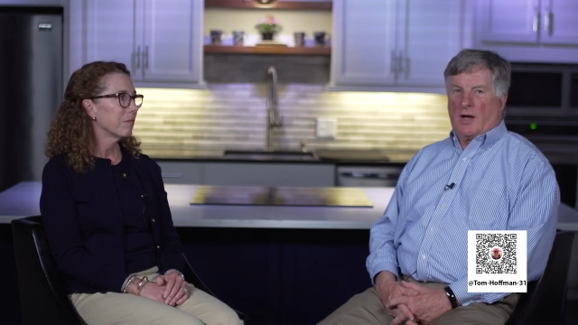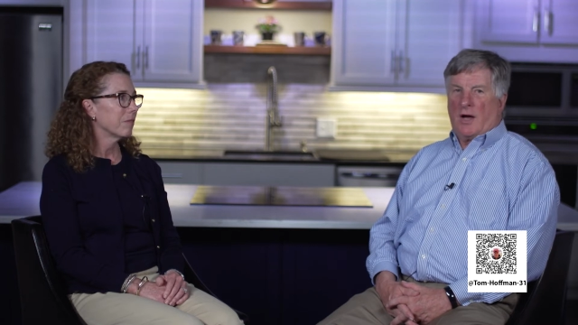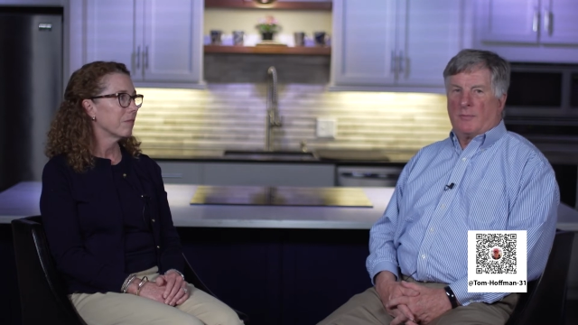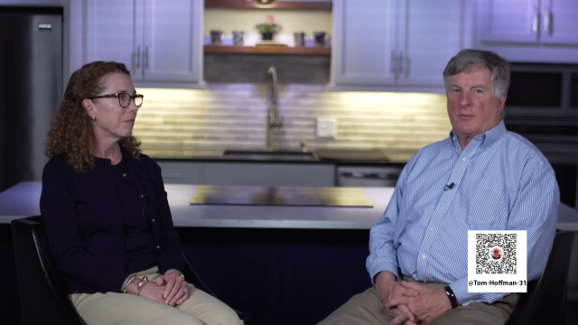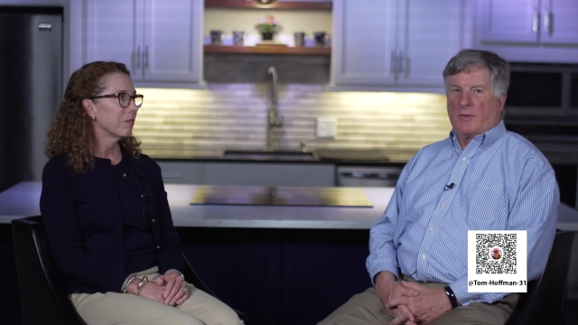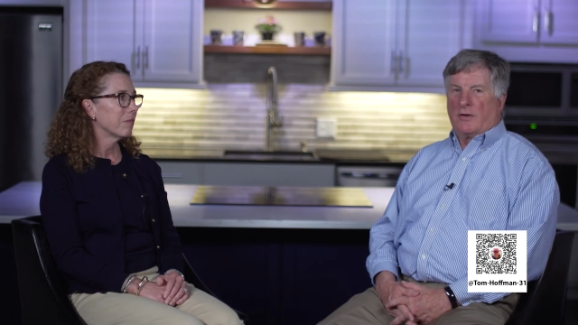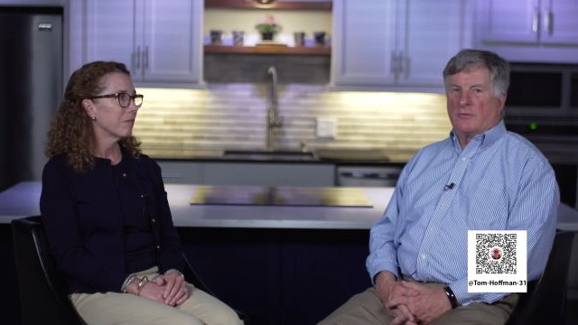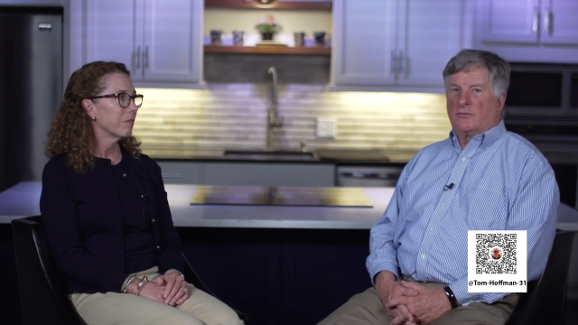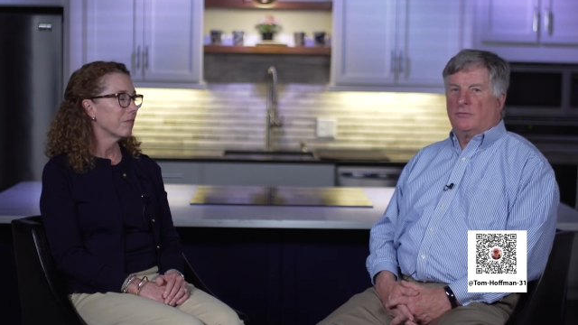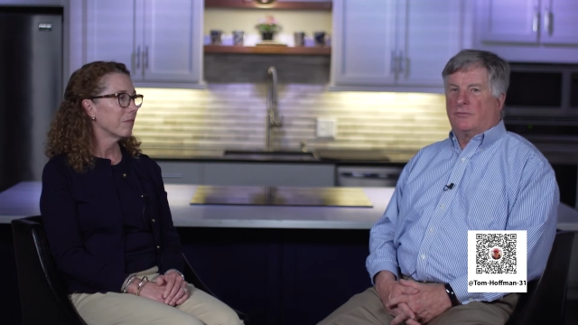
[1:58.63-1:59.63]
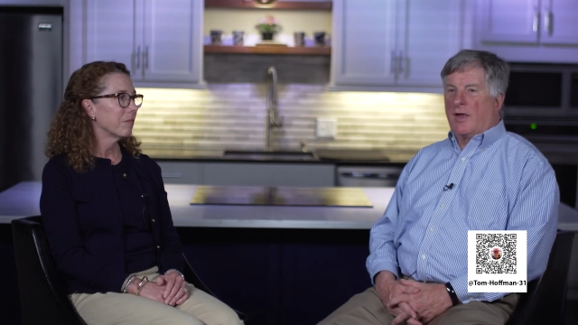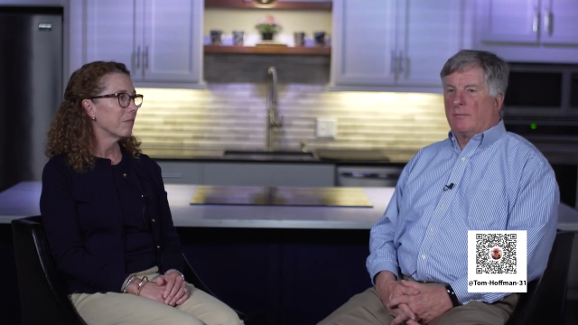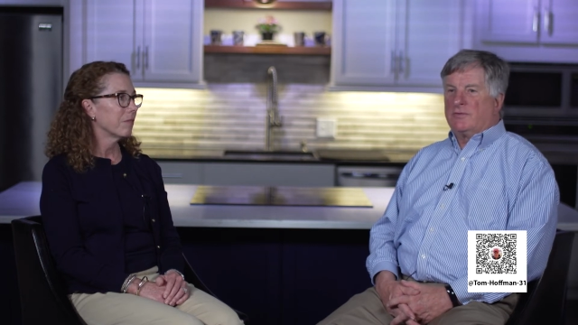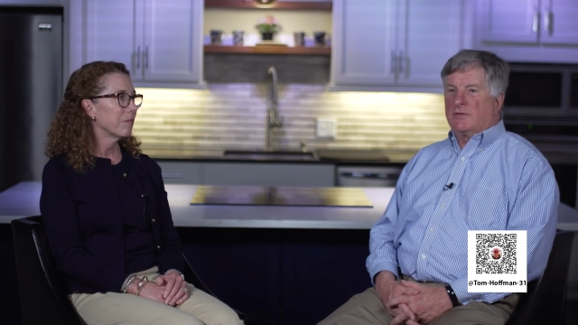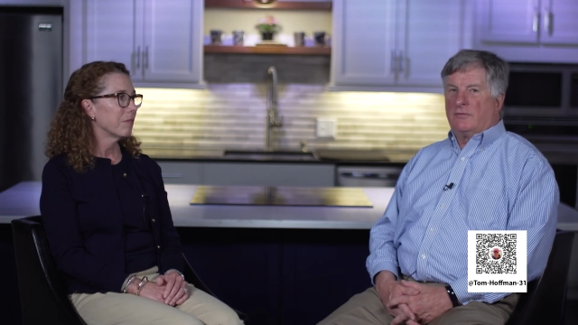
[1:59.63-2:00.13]
Speaker 1: operators whose
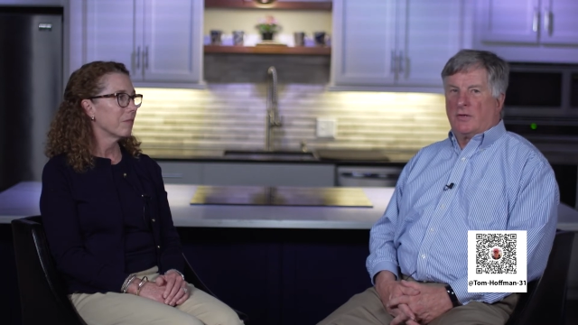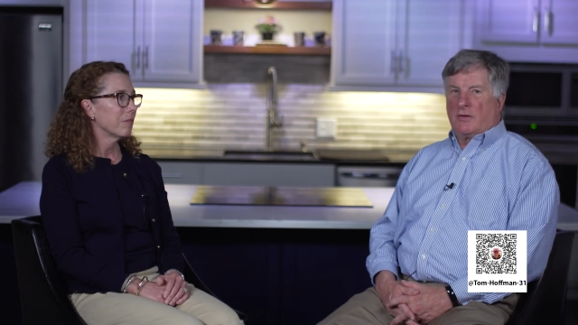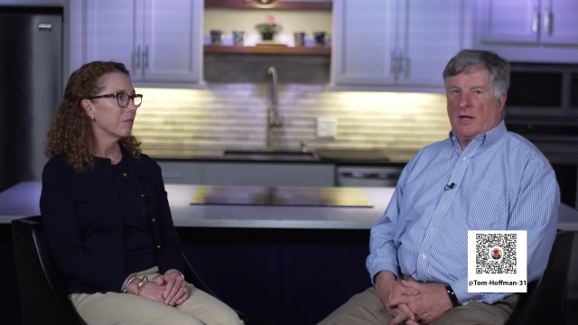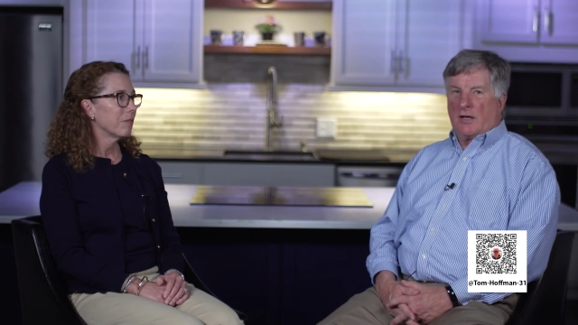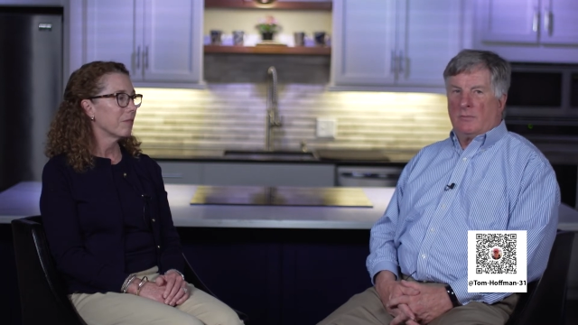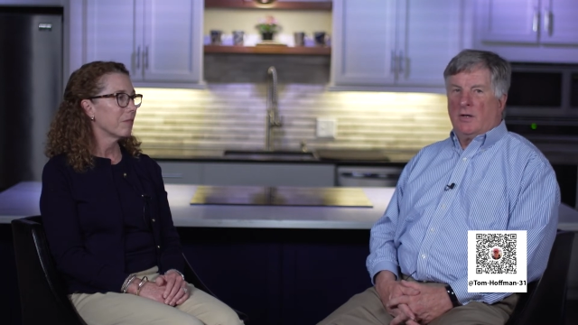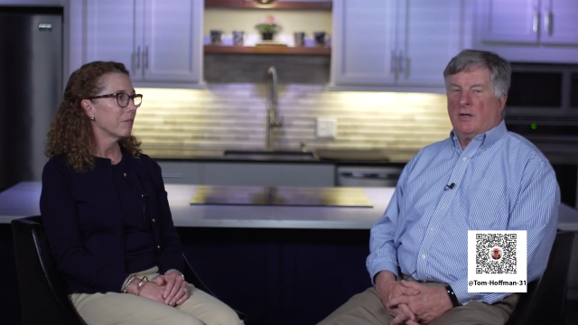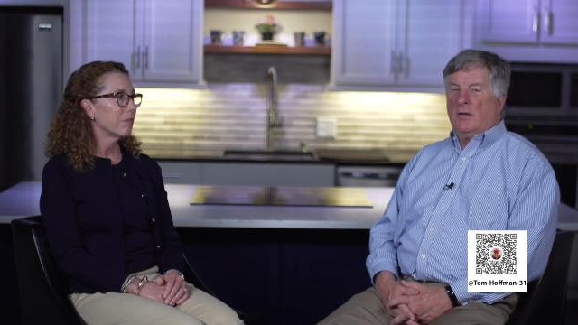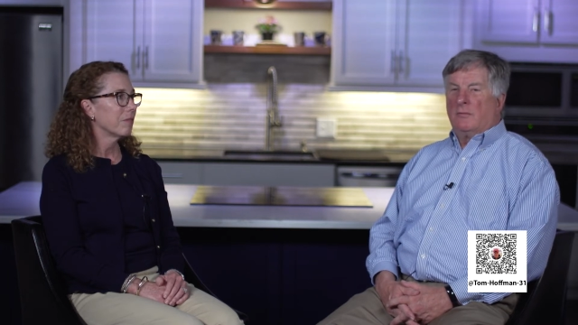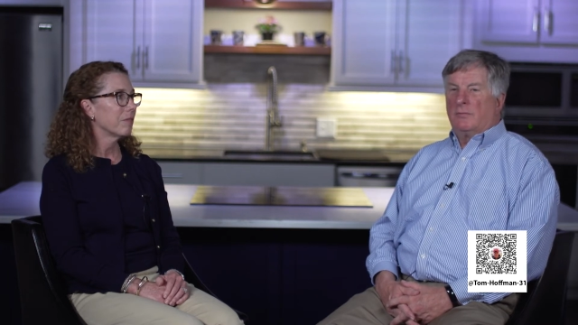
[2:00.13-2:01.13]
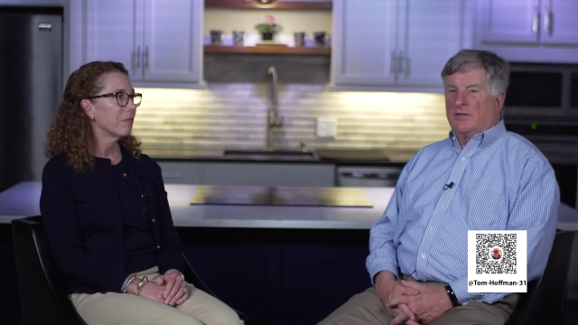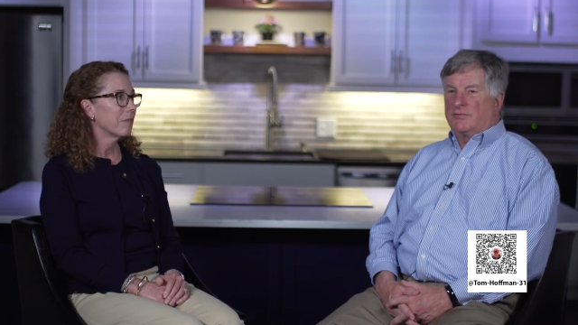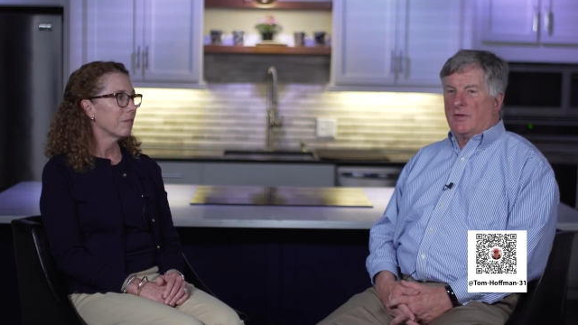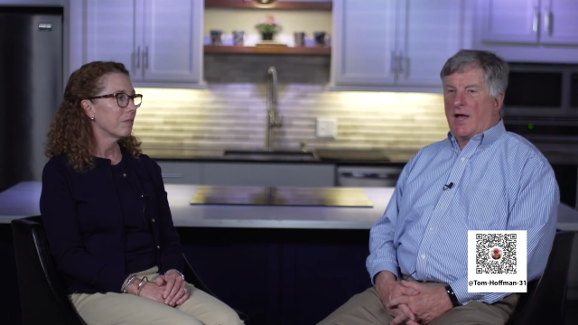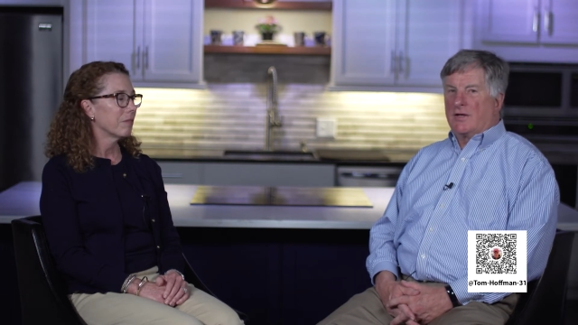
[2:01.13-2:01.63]
families live here at Hingham,
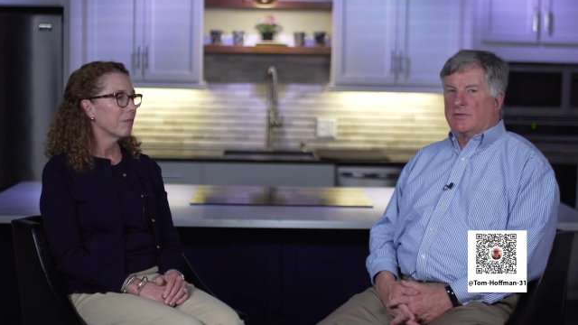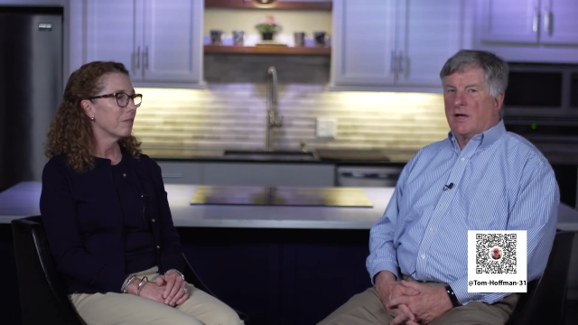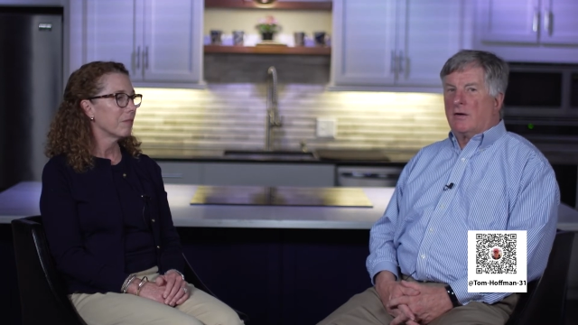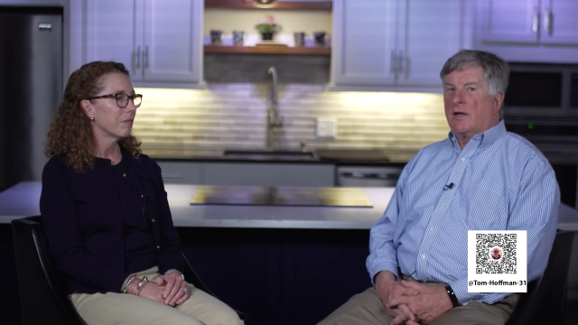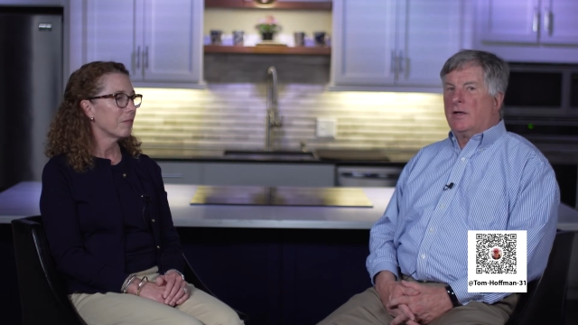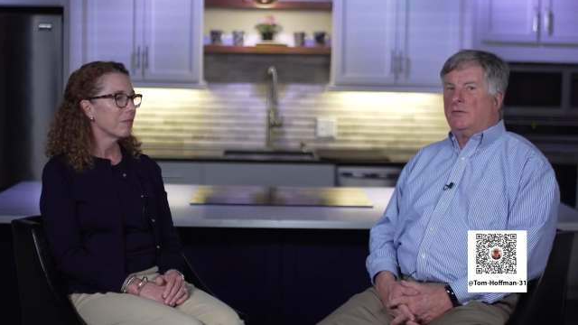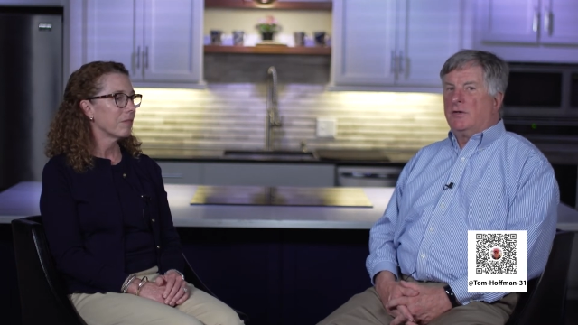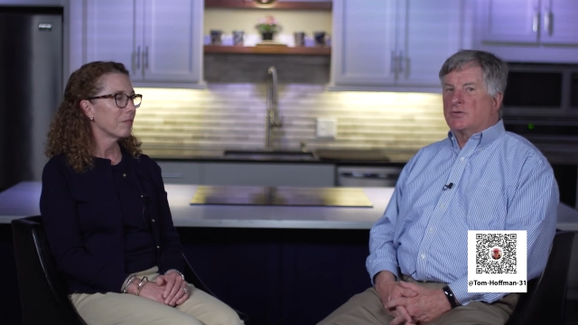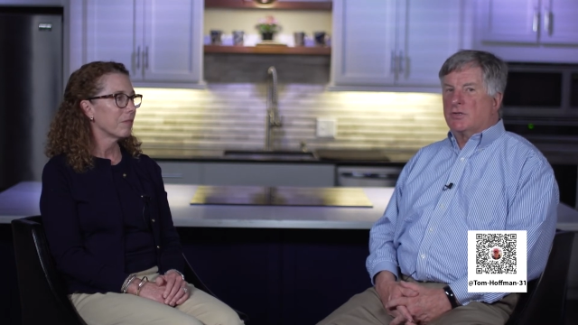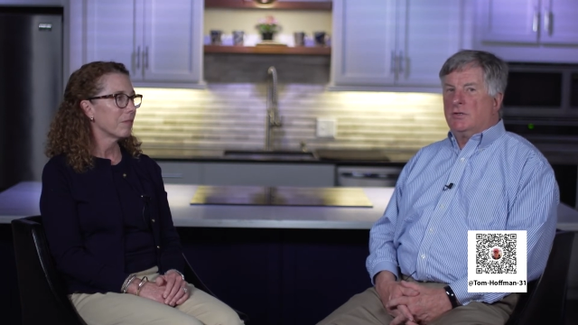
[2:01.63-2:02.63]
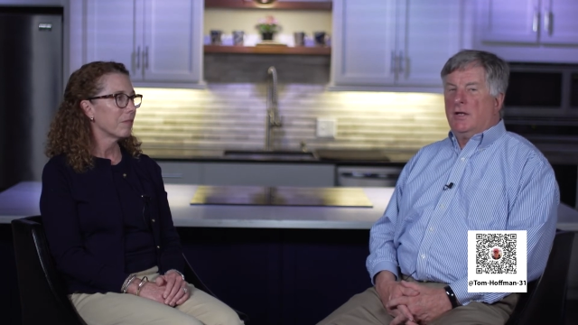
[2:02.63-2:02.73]
place flags there. In addition,